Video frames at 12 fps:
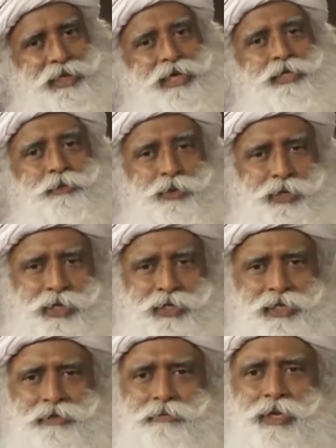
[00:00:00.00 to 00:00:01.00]

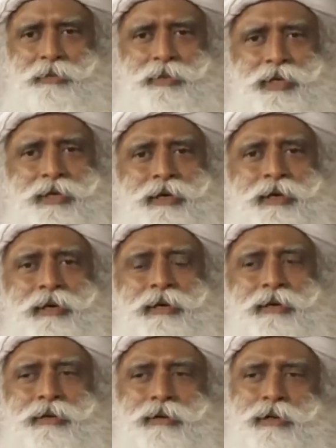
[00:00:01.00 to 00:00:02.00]
exploratory. Maybe
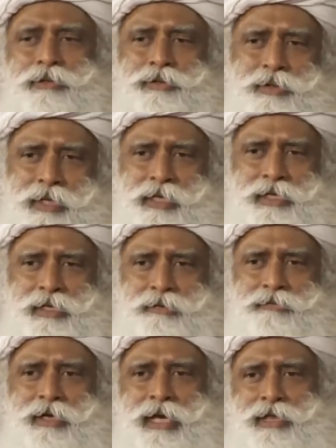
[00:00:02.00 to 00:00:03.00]
you're also thinking
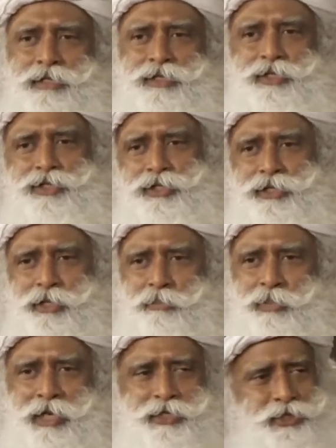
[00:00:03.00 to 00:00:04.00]
of relaxation
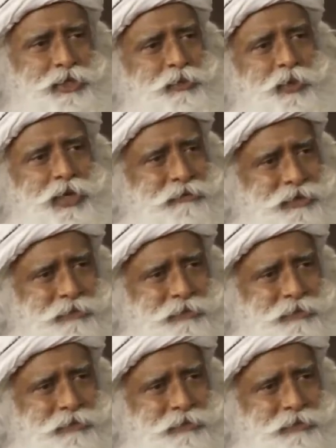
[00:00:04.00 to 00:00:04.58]
and pleasure and whatever,